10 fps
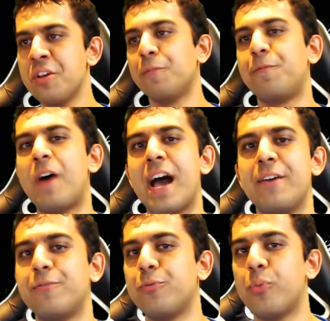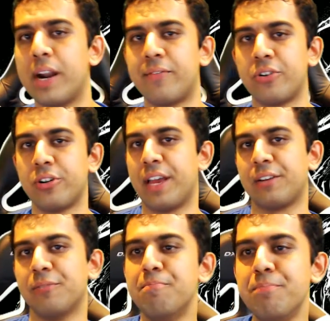five whatever like
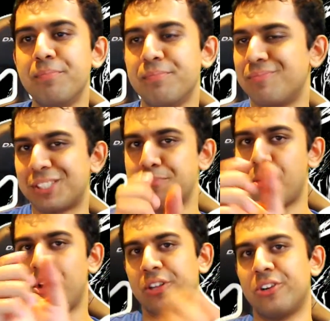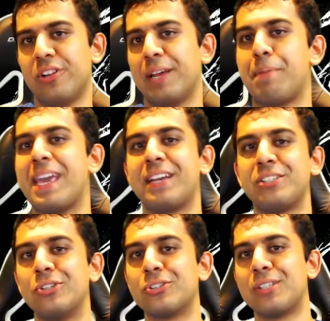m small little like
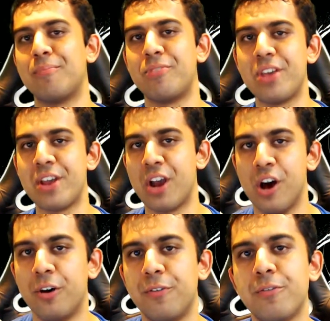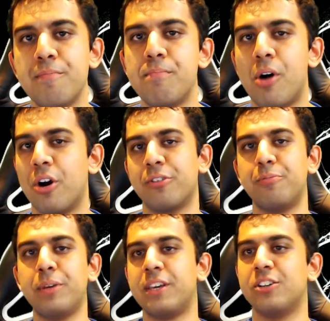pixels or something of Marth,
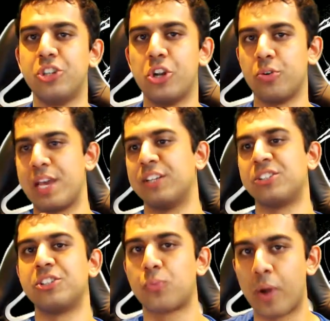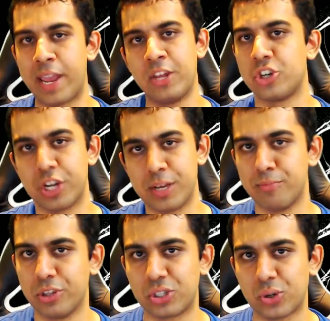because you know he has this range on him with
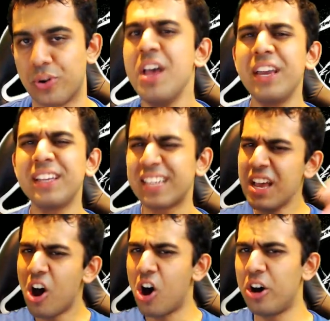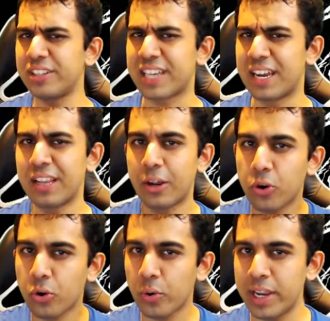a sword. He's like all this kind of like
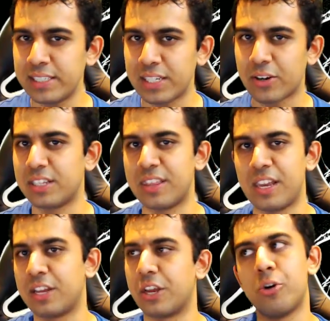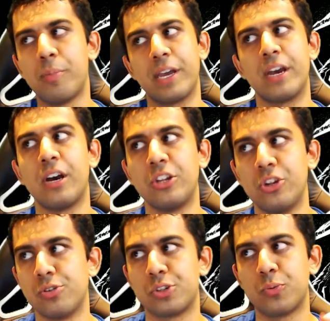crazy crazy thing, and like oh my god, you know
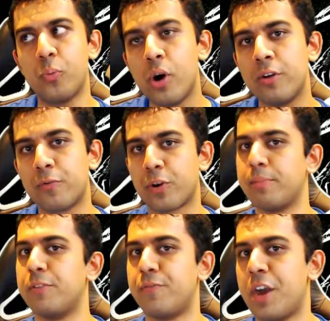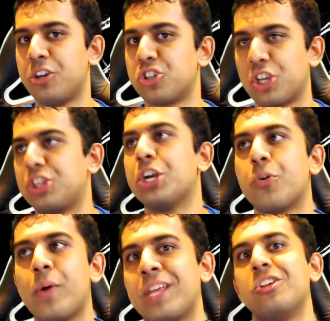there's one frame advantage, like
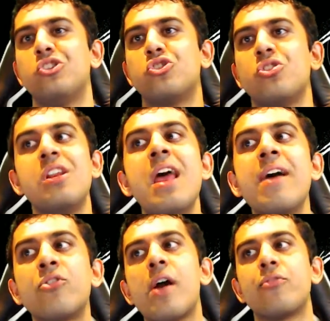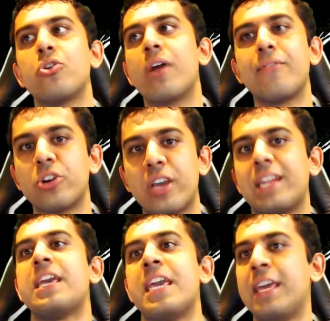theoretically you should never ever ever get
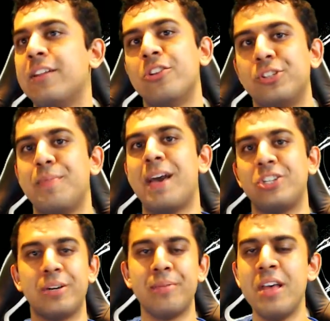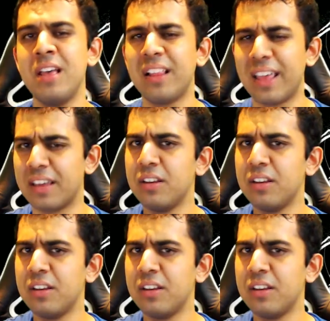hit in this matchup. Like,